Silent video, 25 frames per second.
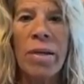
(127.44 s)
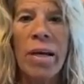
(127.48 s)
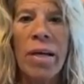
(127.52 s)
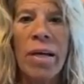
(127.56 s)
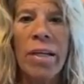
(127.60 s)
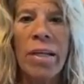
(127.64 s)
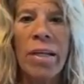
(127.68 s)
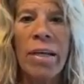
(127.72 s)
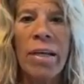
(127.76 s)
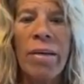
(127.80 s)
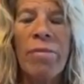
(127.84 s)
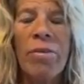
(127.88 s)

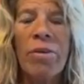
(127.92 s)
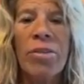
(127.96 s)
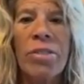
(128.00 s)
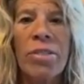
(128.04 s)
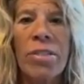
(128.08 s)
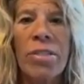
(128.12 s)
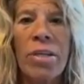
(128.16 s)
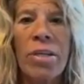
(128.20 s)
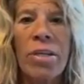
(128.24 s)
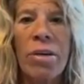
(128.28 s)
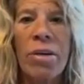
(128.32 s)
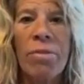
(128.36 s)
and give
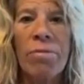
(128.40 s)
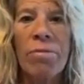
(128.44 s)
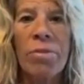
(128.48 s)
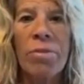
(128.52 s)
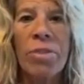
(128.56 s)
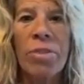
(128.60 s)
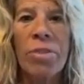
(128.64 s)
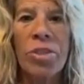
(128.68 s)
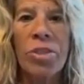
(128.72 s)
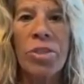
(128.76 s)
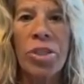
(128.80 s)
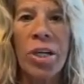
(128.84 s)
ourselves a
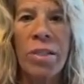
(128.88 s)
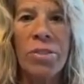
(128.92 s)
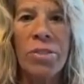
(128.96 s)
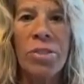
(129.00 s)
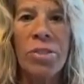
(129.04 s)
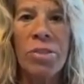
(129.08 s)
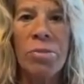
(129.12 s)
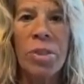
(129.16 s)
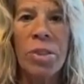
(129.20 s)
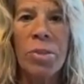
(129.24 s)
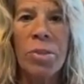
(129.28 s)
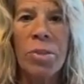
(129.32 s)
chance
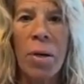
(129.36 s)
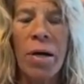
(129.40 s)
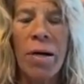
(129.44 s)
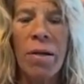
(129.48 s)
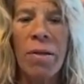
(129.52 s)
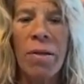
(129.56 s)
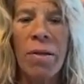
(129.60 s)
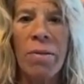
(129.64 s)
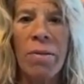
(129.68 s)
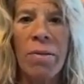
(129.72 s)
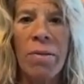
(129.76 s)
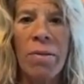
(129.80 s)
to
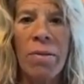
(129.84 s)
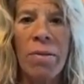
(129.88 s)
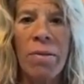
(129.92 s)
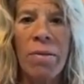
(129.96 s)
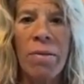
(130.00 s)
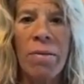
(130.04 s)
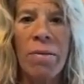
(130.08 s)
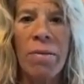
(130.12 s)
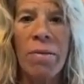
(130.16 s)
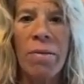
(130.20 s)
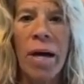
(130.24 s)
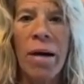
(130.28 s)
respond?
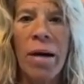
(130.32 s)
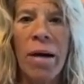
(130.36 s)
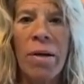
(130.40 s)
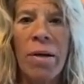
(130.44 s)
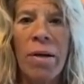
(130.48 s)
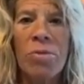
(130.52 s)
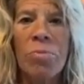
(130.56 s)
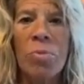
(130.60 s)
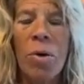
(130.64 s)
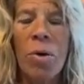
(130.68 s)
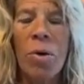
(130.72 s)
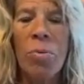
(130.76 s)

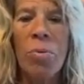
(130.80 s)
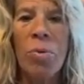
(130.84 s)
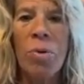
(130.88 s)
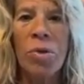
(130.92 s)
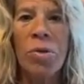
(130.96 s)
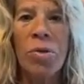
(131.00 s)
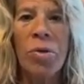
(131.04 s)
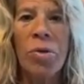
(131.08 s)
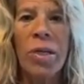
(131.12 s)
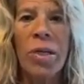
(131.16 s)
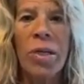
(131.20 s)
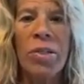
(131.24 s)
That's what we're
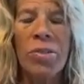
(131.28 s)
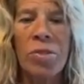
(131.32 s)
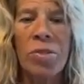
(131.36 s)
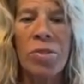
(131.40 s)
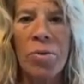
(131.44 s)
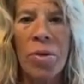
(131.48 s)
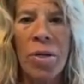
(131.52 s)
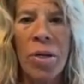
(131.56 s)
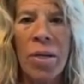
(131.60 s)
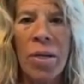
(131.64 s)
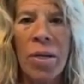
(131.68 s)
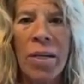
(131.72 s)
going
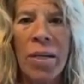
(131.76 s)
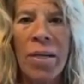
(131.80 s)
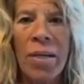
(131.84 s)
to